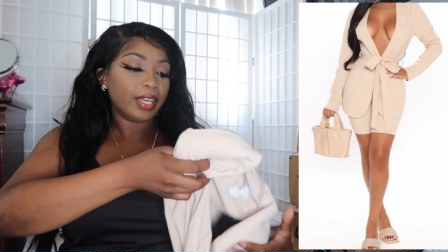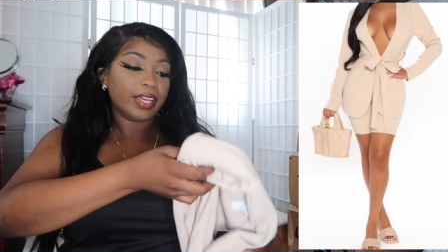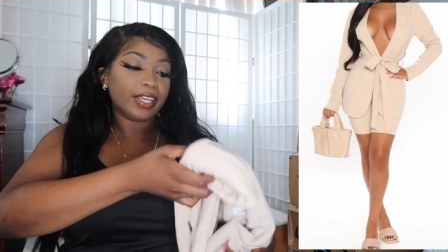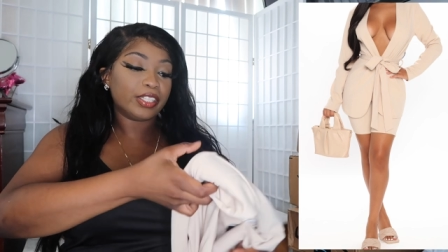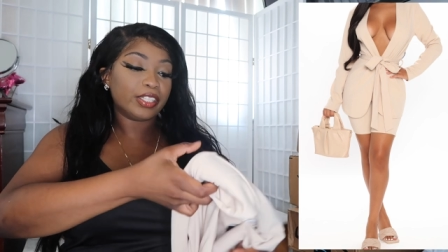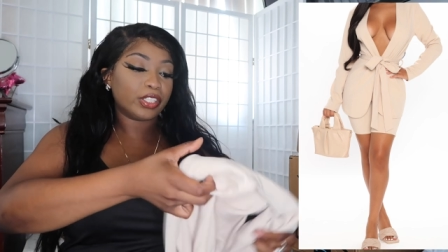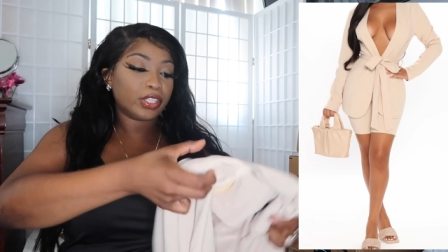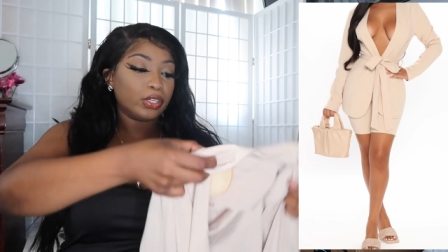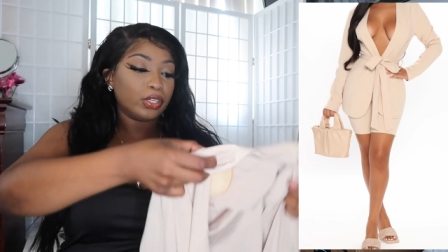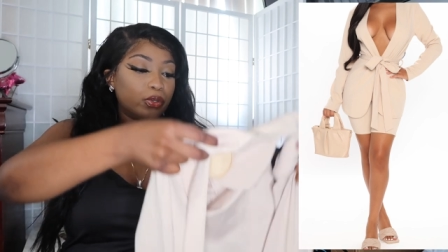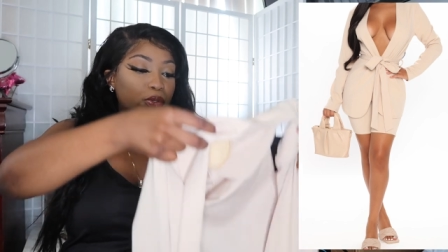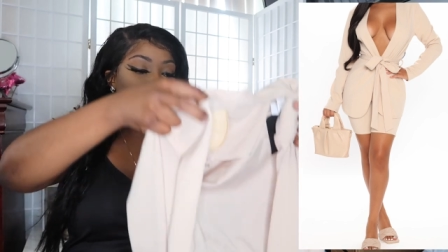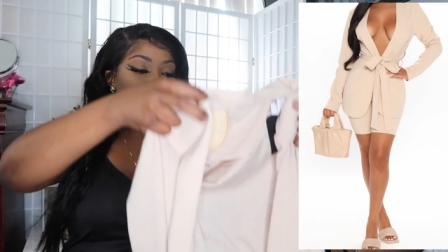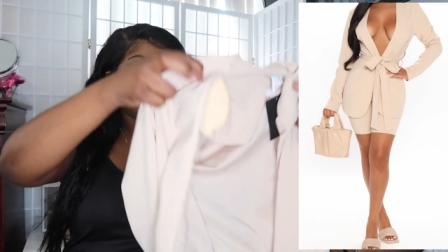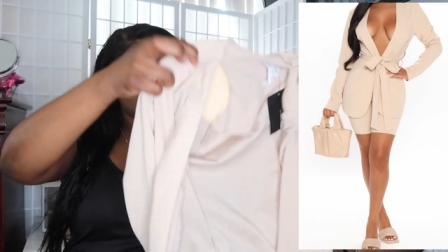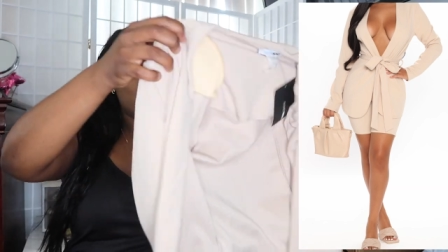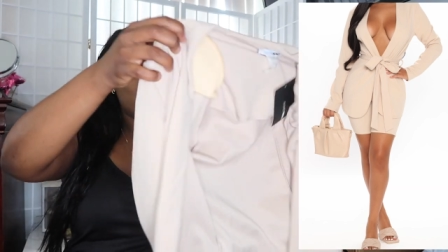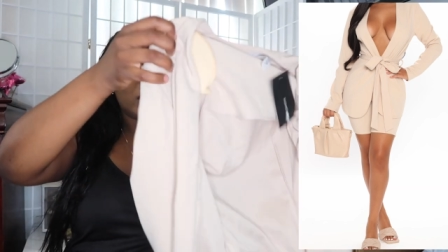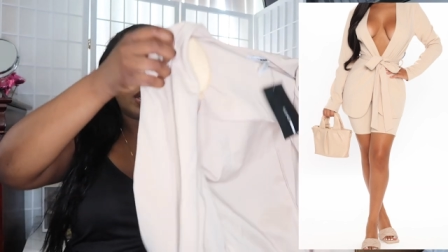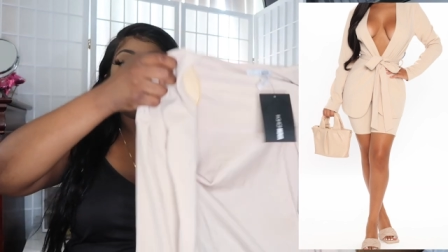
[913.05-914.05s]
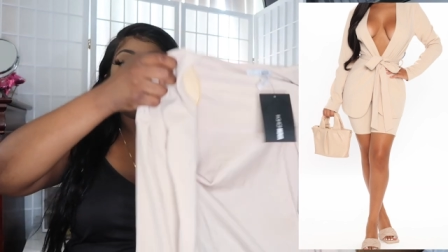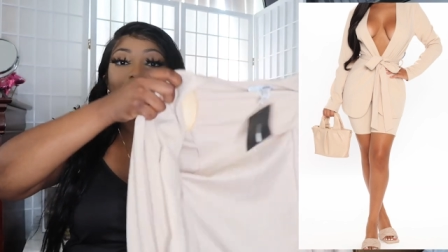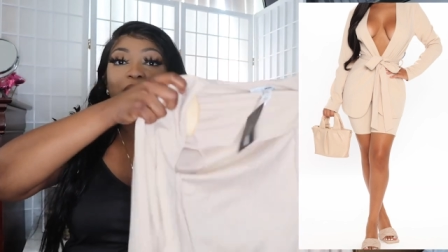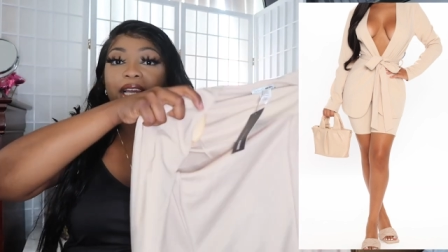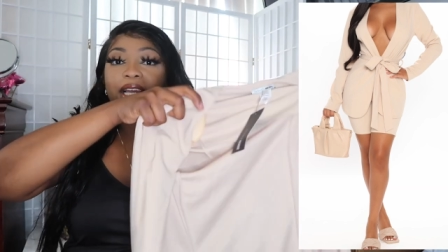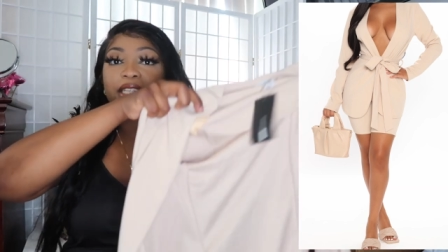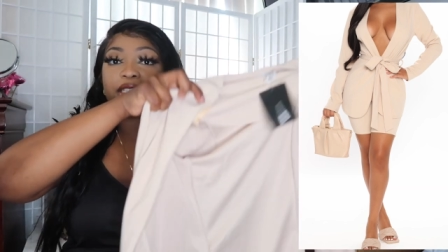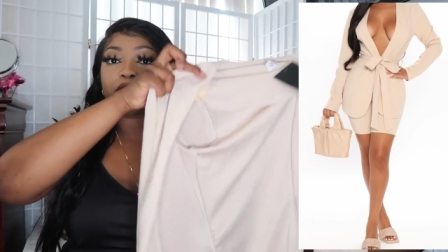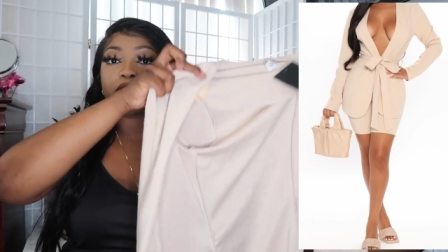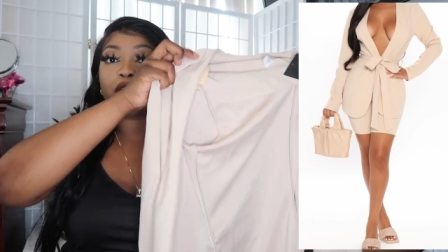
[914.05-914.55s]
it's cute you could wear the
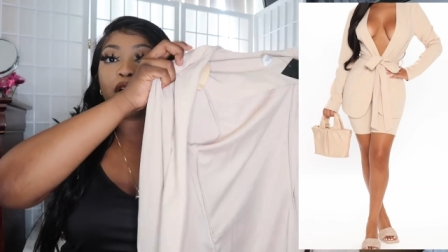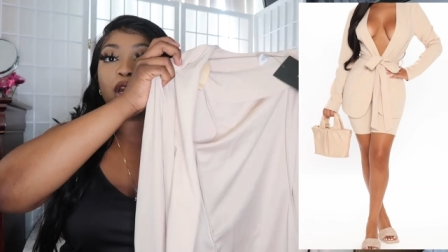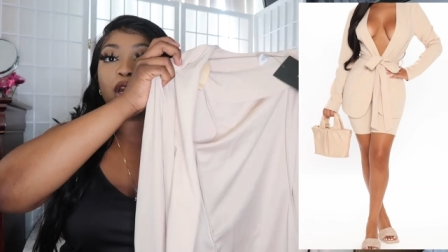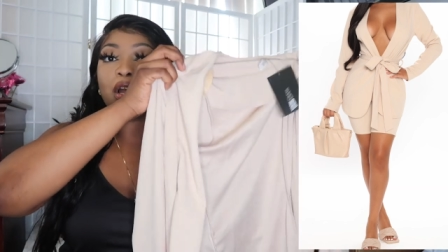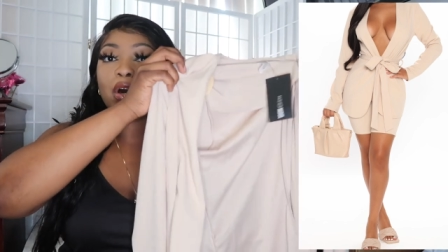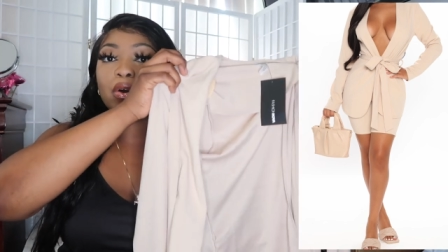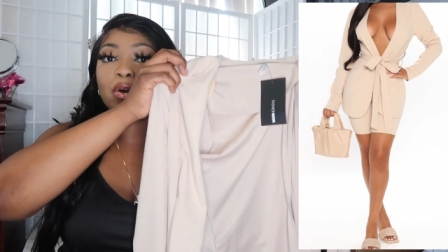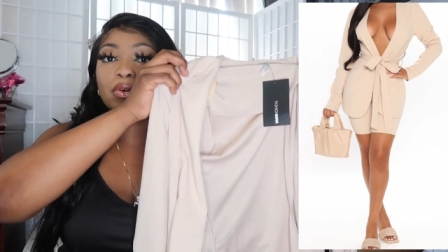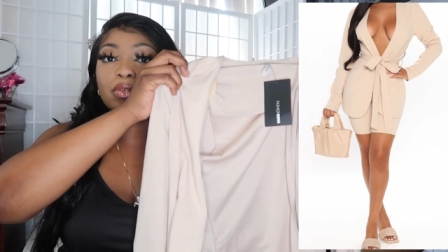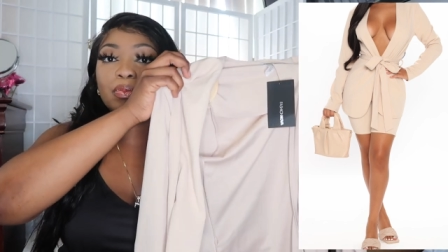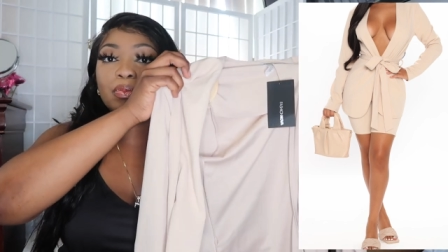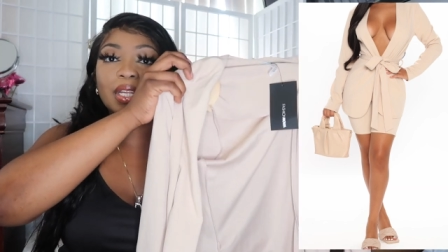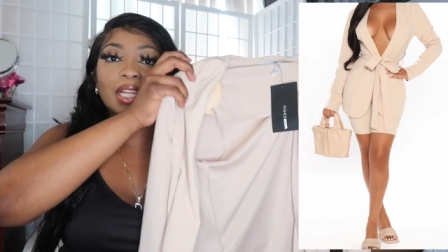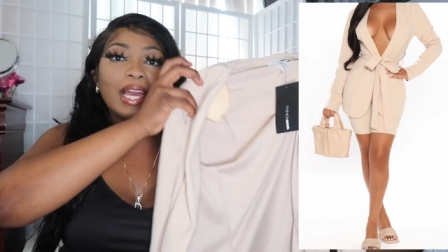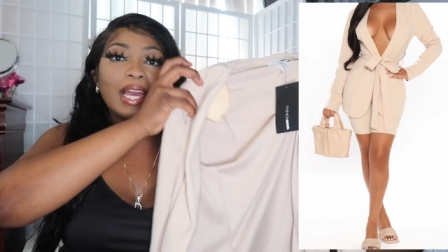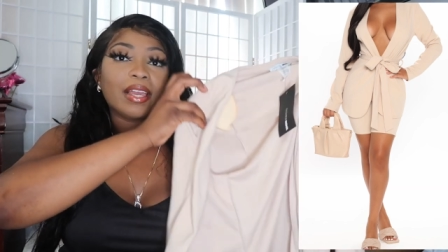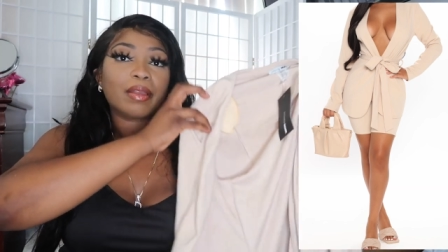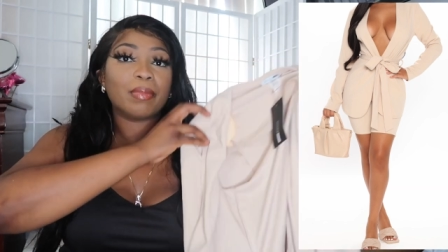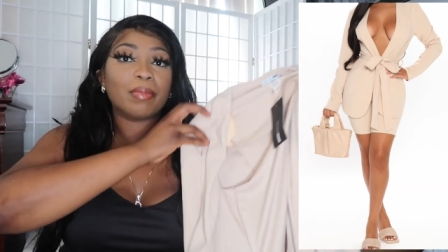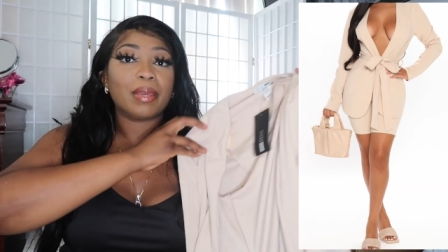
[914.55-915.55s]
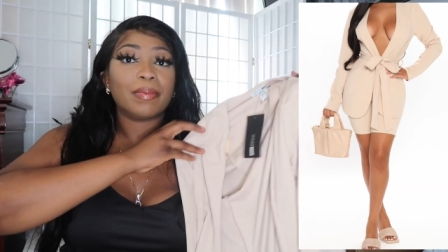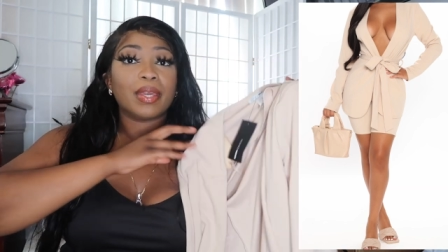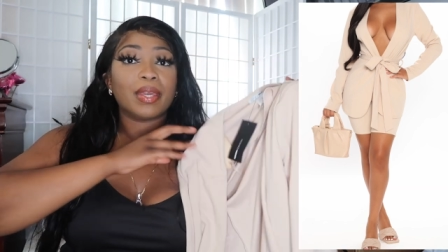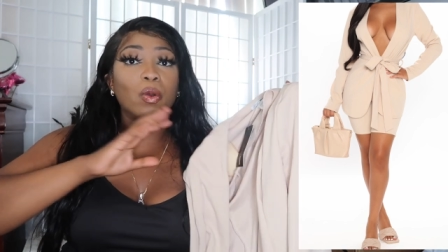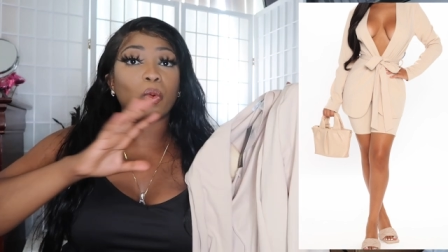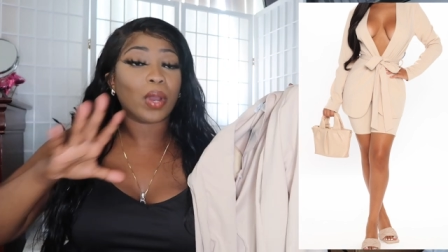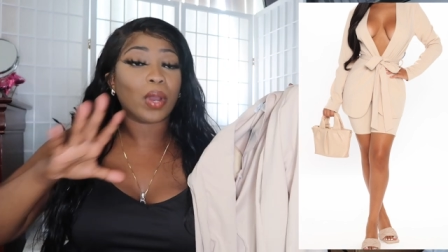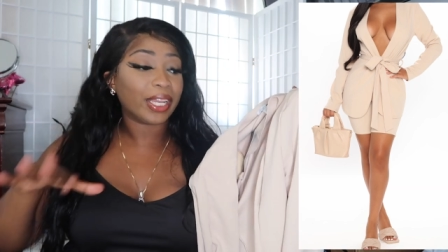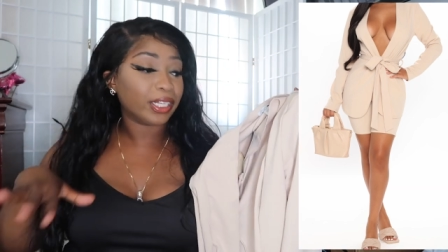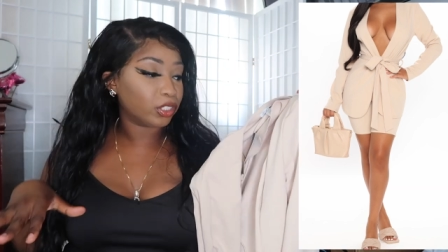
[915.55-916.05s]
blazer alone with like maybe
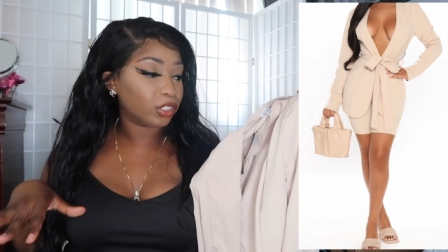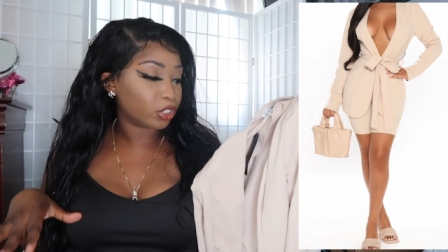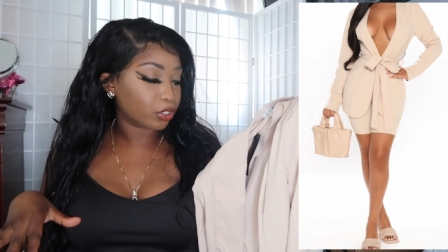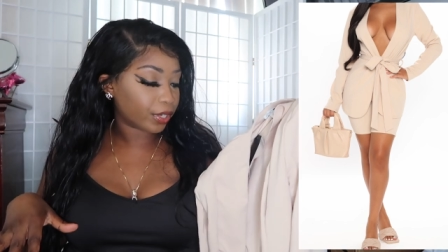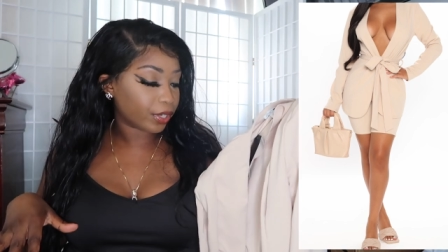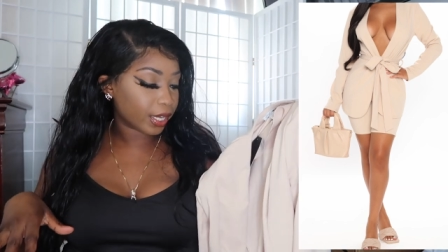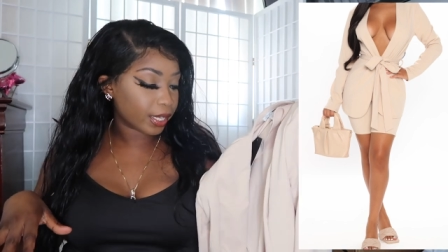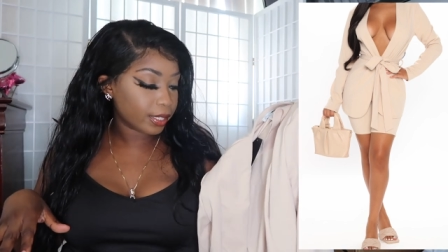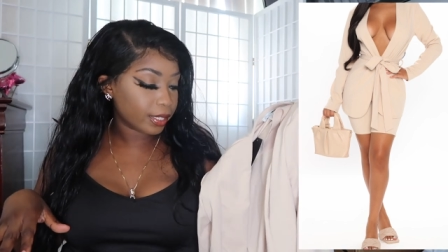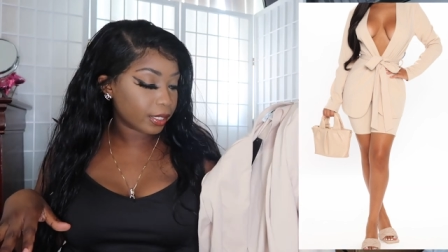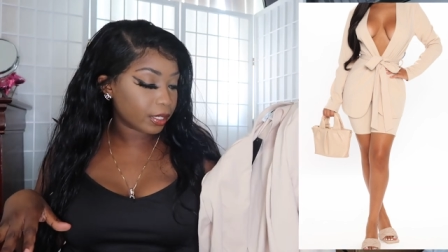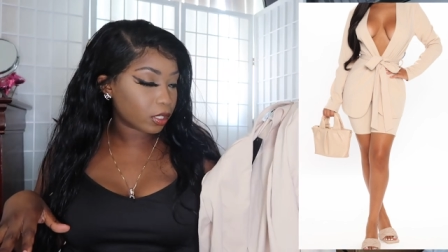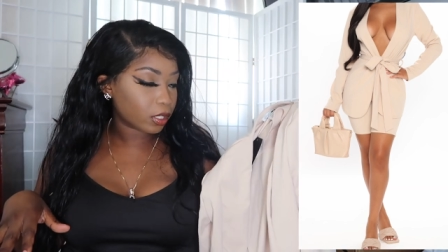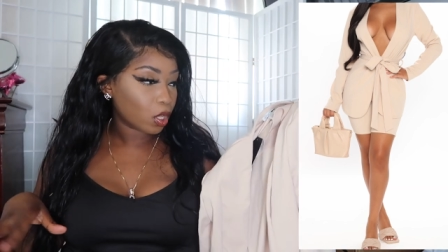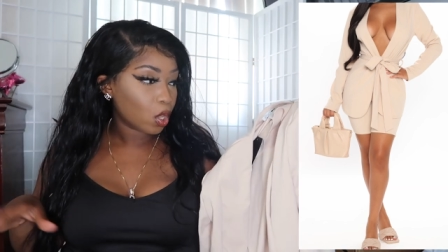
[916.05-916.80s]
a white dress